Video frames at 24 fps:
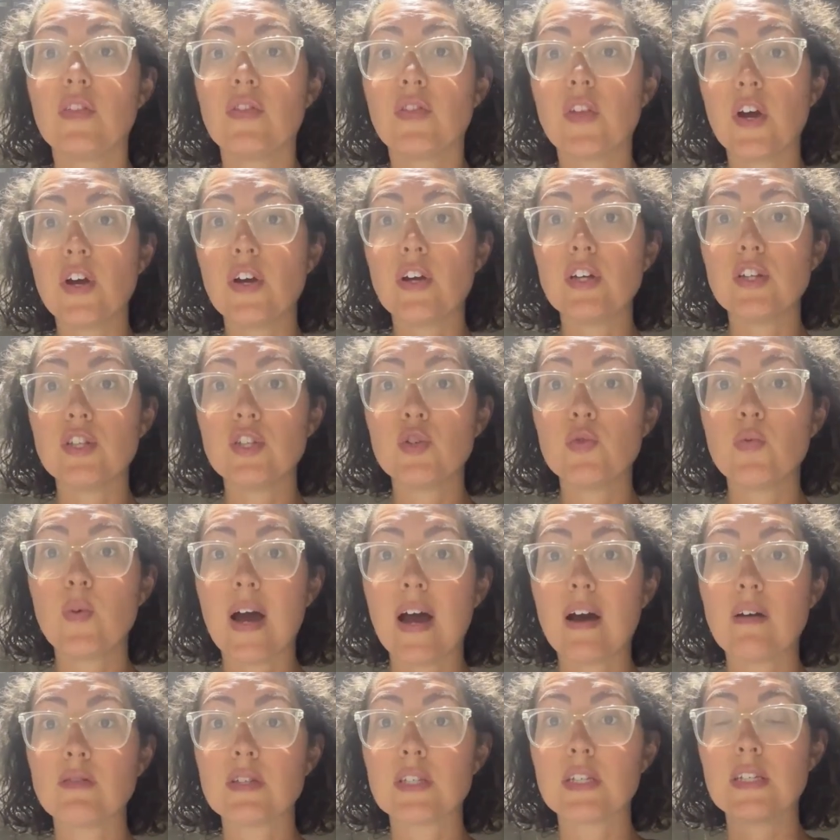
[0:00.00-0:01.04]
32
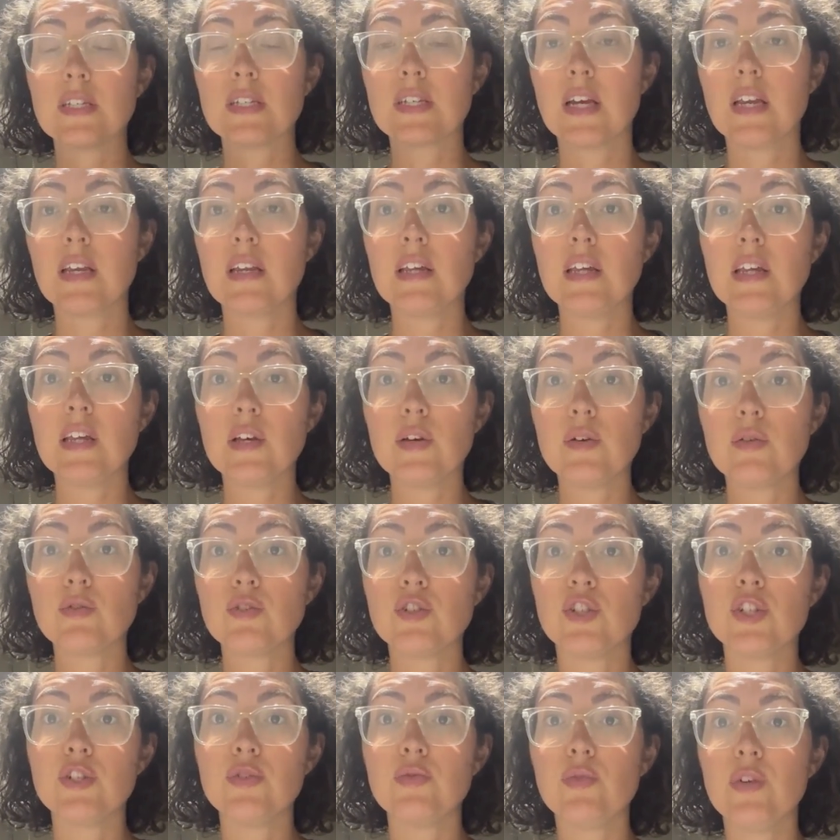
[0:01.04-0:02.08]
ounces can
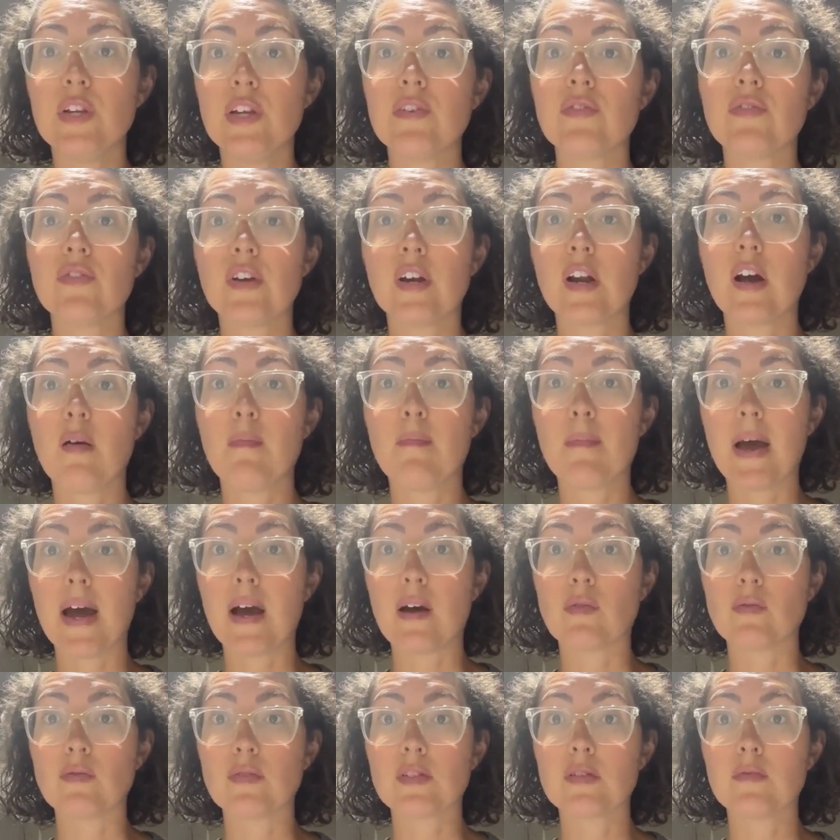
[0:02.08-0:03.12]
yield you different
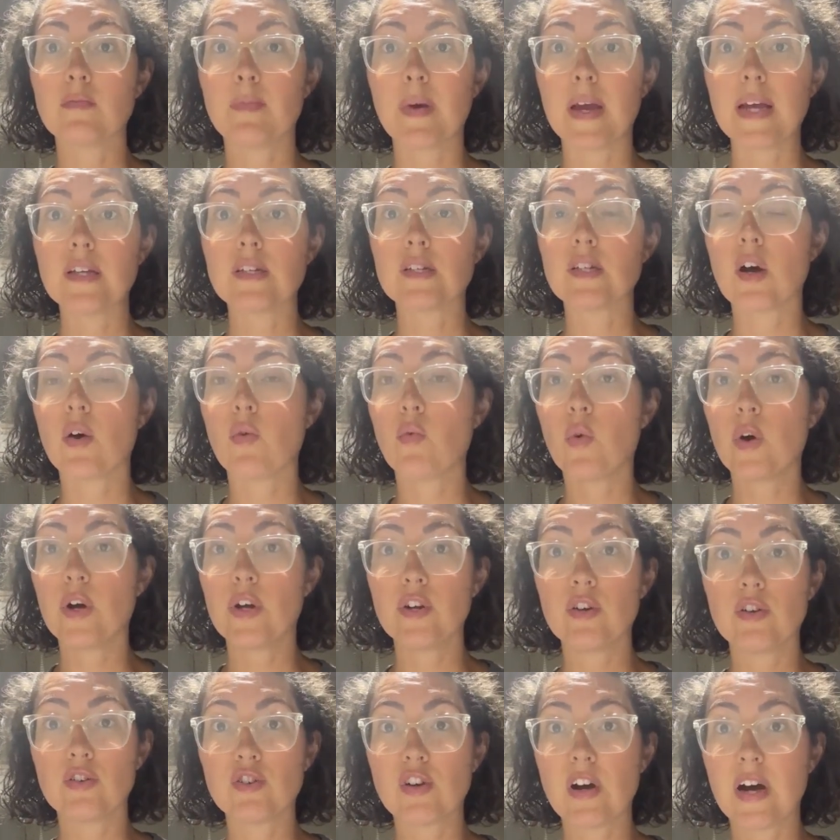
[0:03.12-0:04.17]
amounts based on what
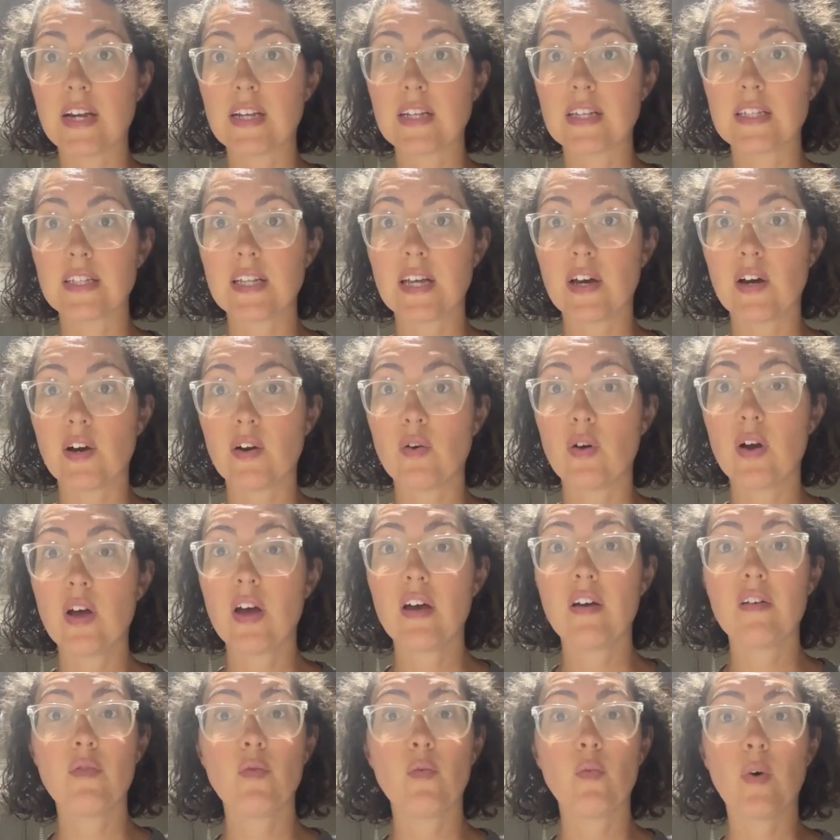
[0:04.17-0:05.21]
you're trying to sell.
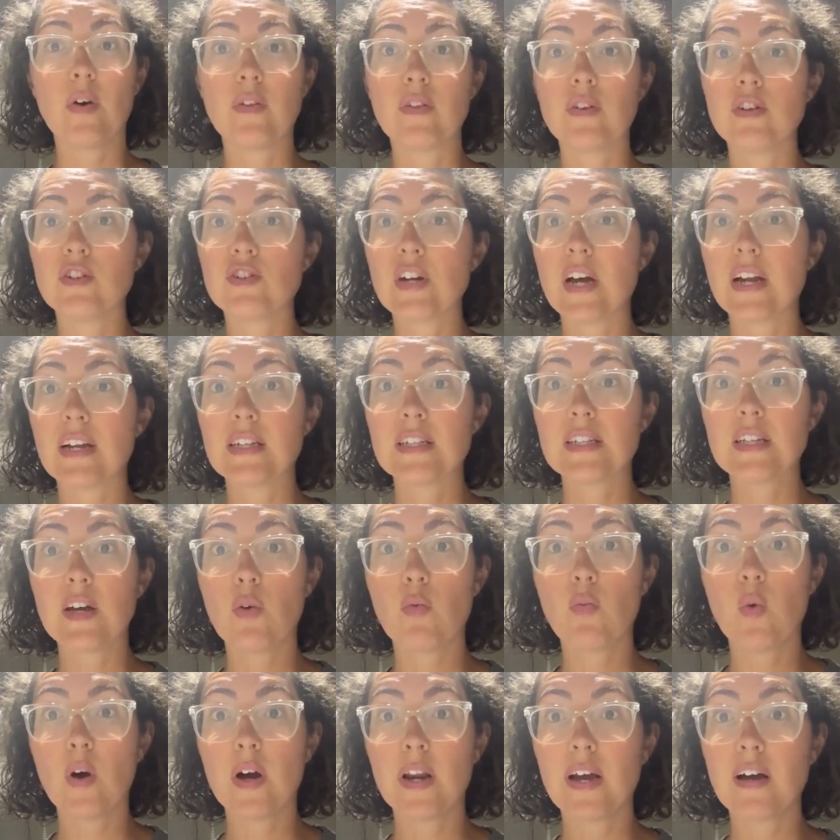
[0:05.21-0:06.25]
Whether you're trying to sell
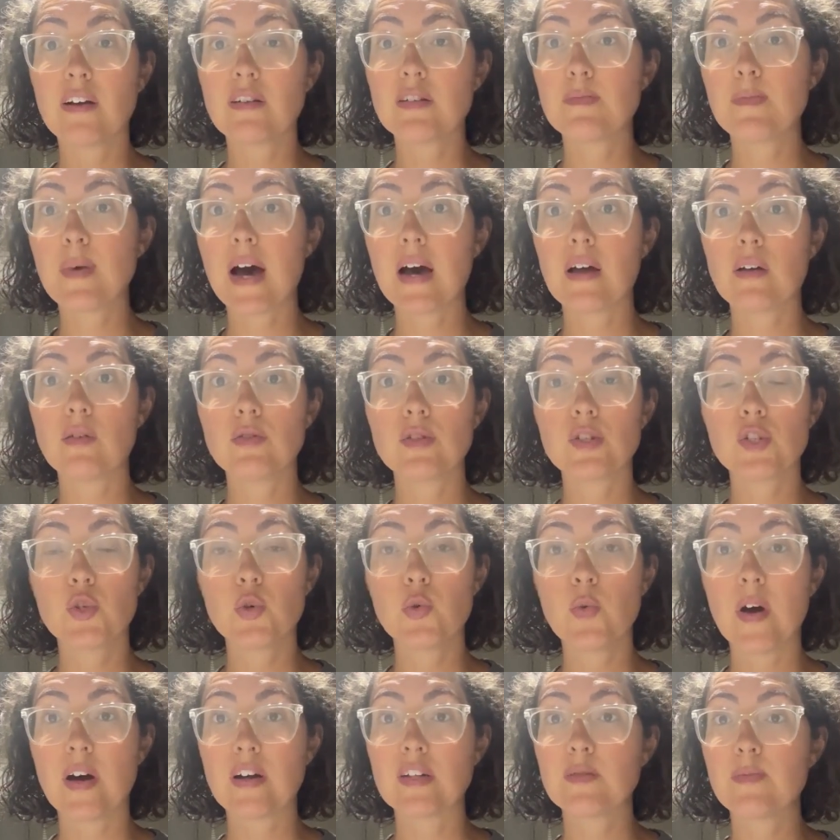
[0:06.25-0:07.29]
1 ounce bottles,
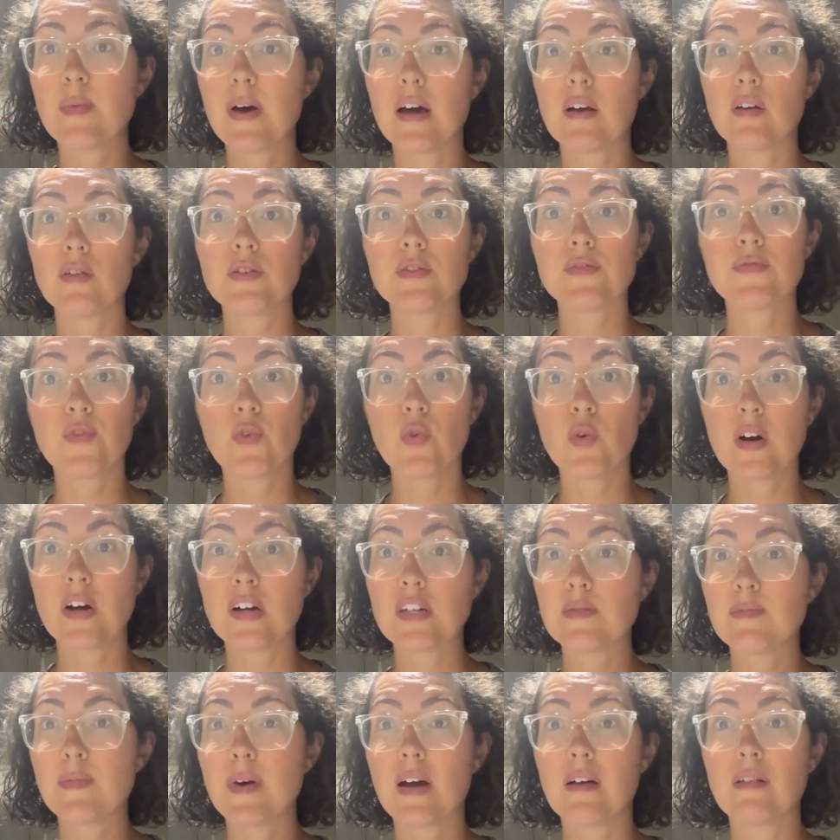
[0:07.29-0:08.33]
2 ounce bottles, 4
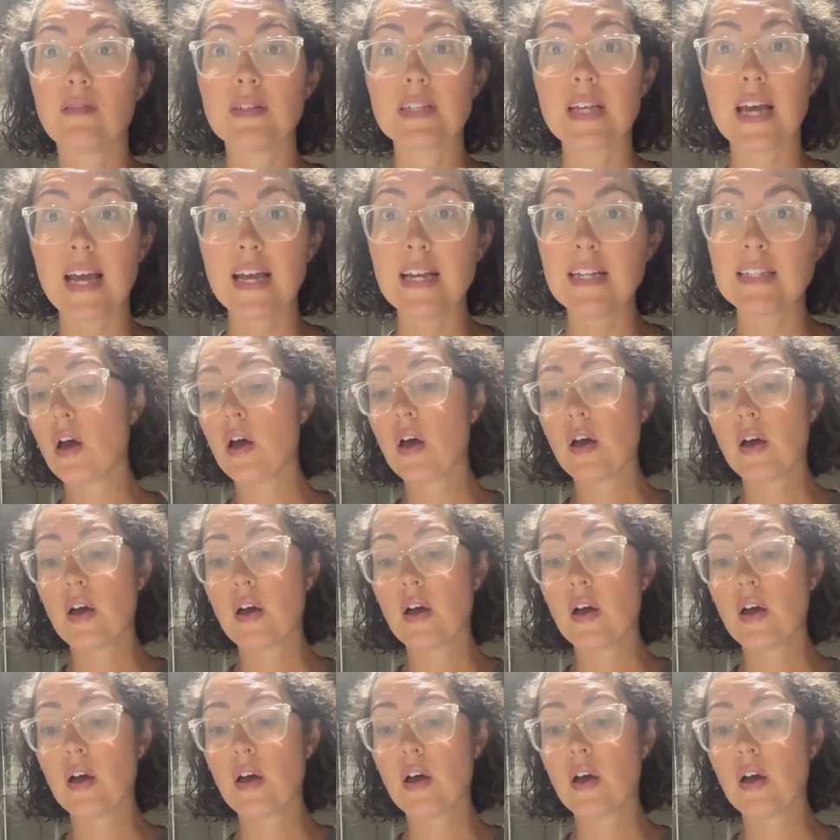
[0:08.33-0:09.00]
ounce bottles, 8,